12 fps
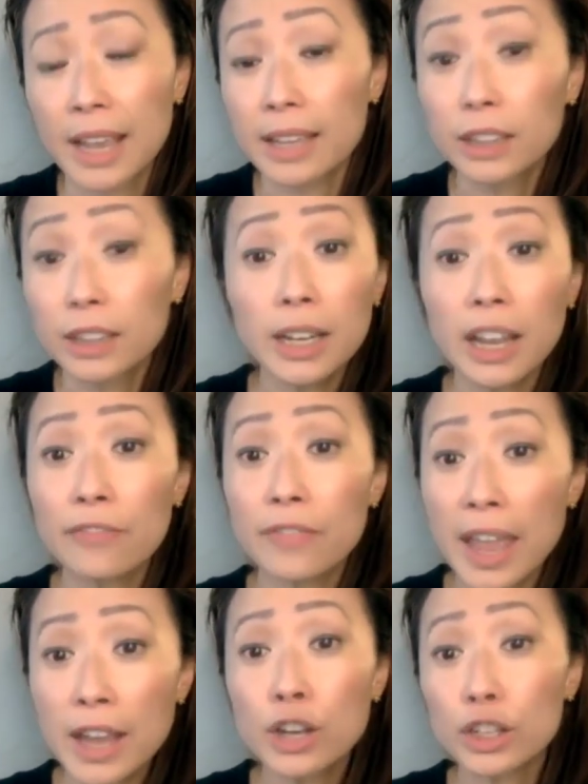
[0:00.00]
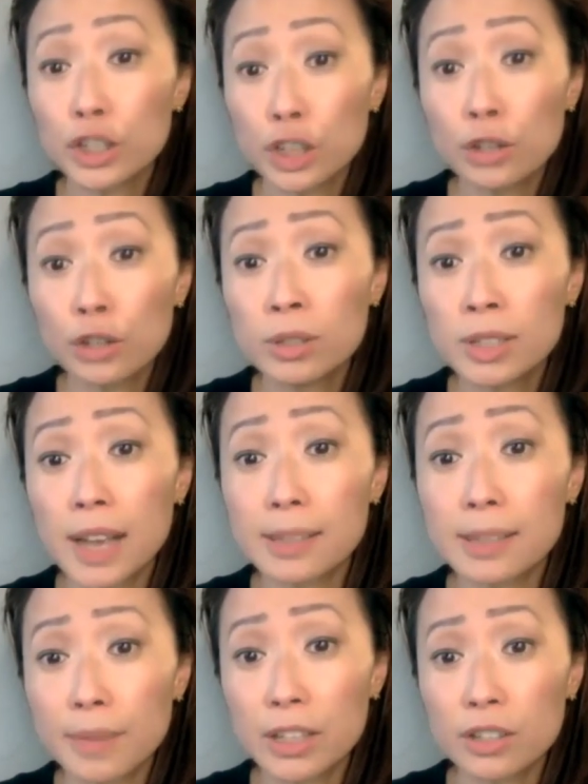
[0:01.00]
Cool. Look, if they could use as
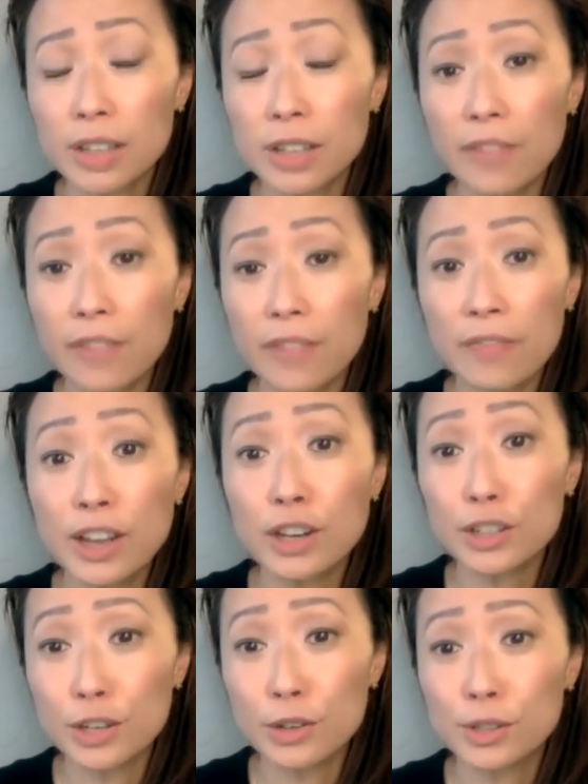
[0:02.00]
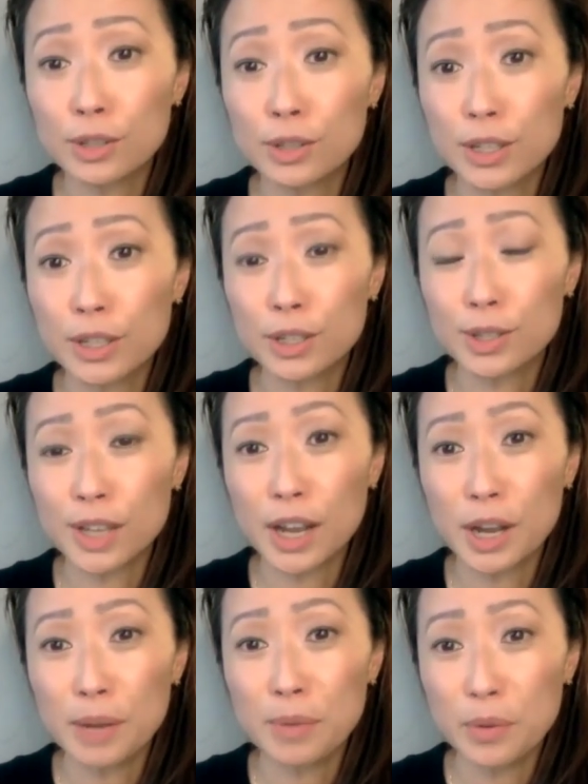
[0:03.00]
much if, if they could use as much as
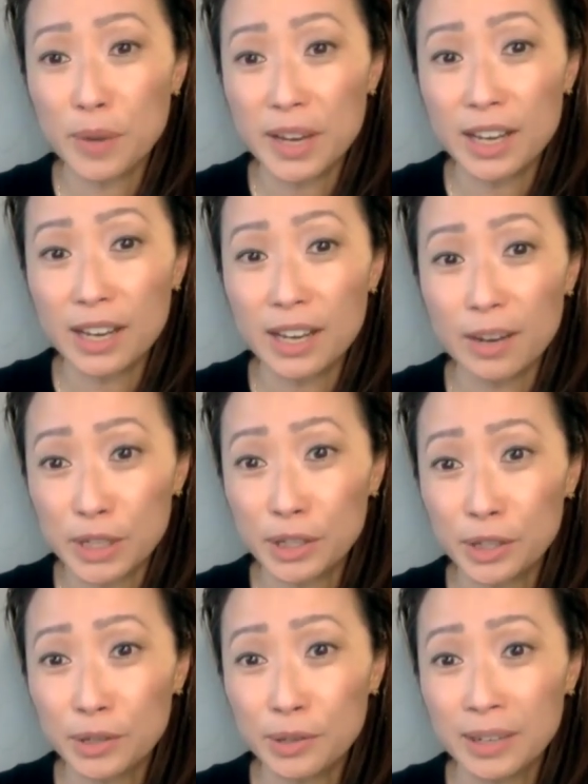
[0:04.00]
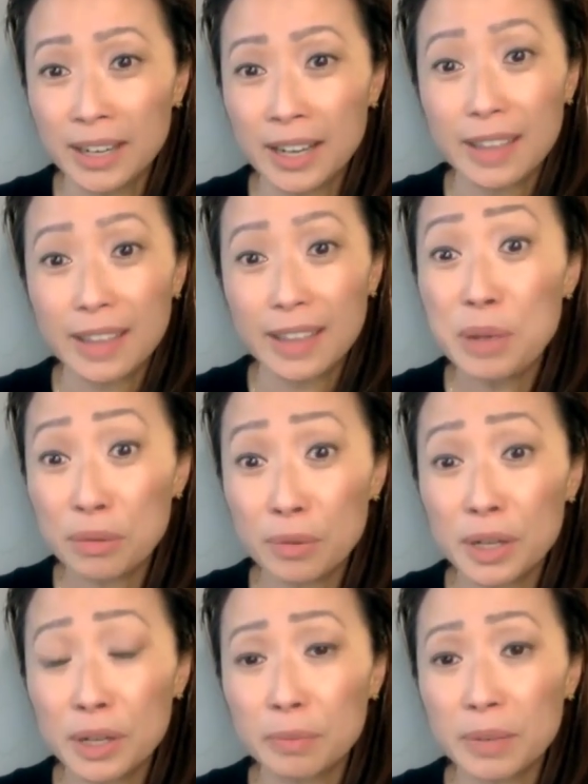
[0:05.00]
um, we we do, they'd be
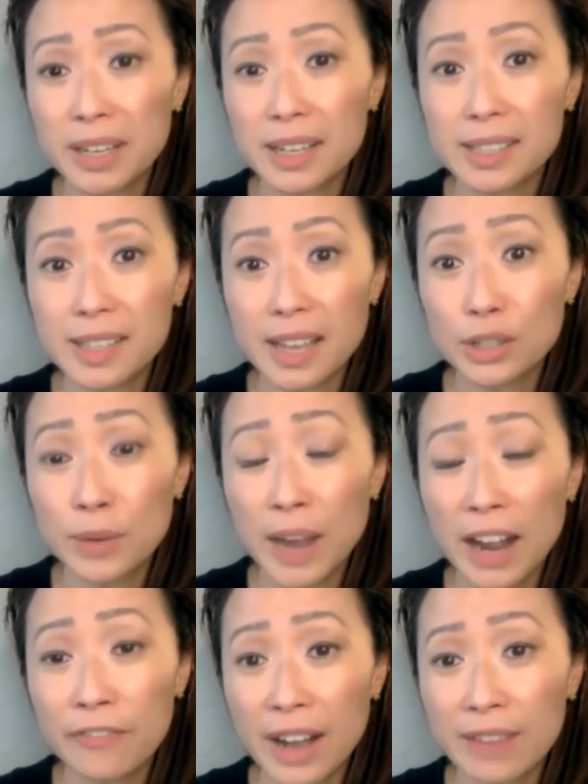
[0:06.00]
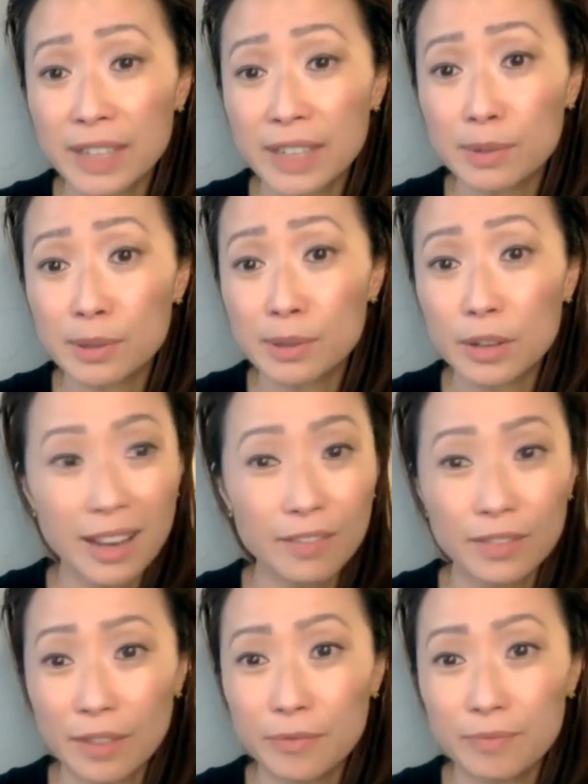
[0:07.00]
thrilled because they do have five times
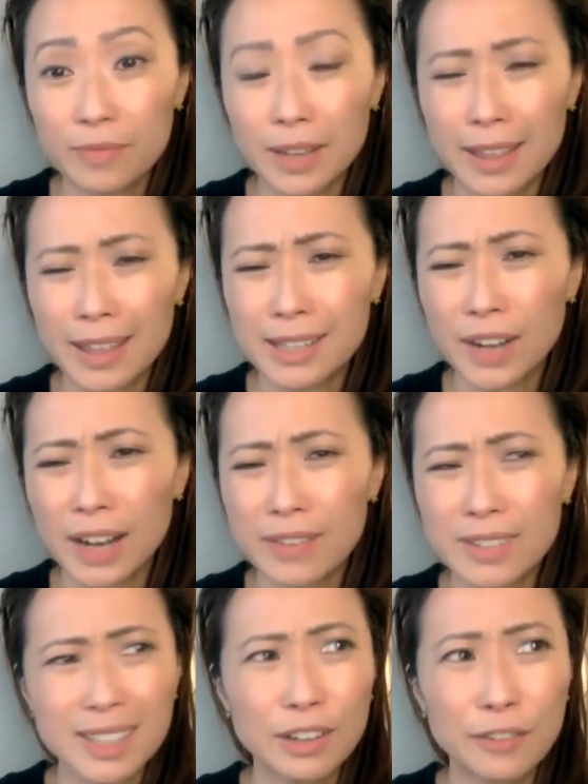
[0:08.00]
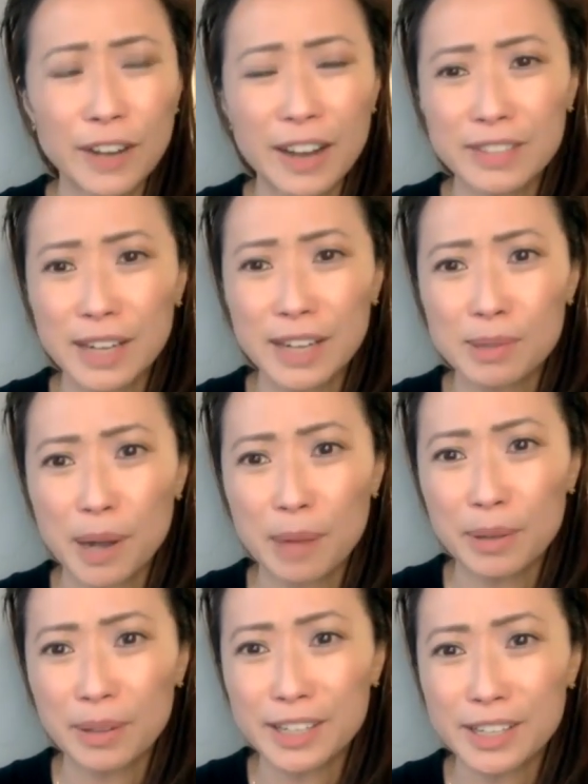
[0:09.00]
they, the I think it's five to still five times the
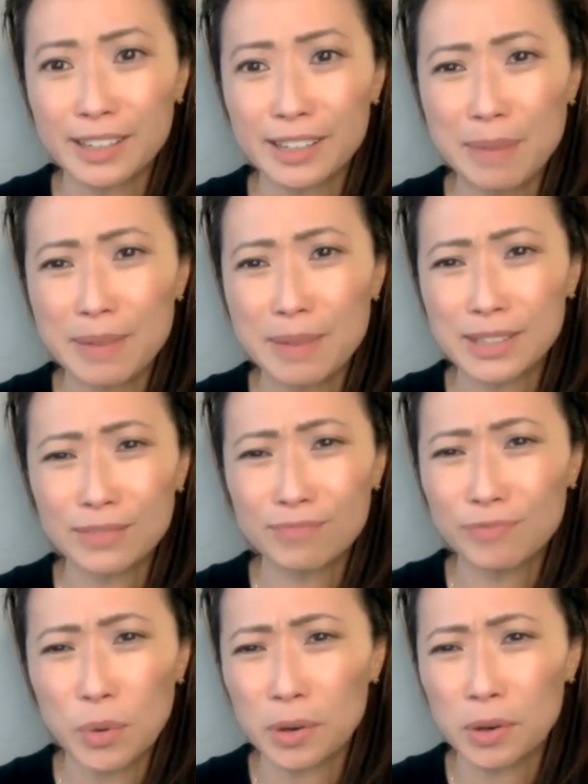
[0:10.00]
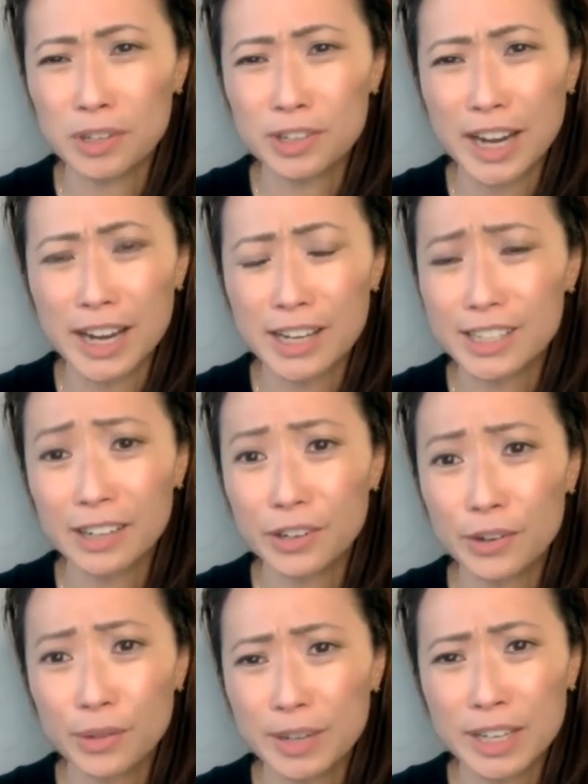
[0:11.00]
population. Maybe it's four and change. I don't
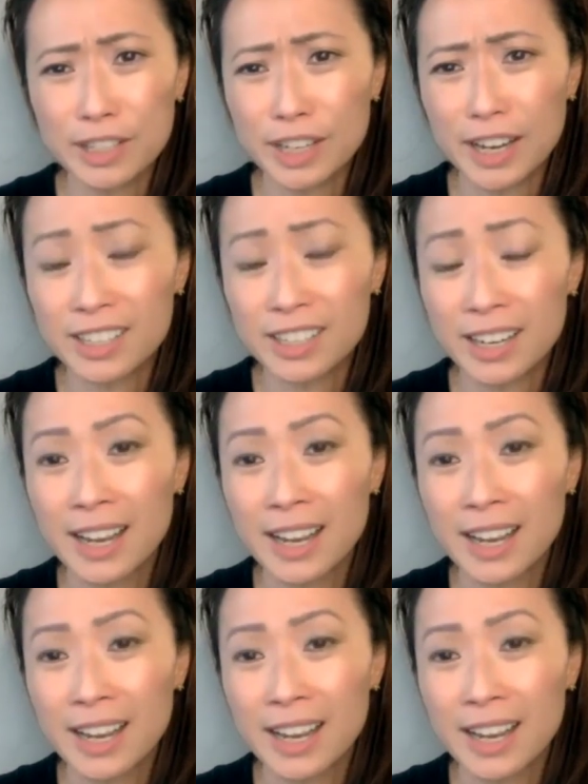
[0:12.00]
know, three and change,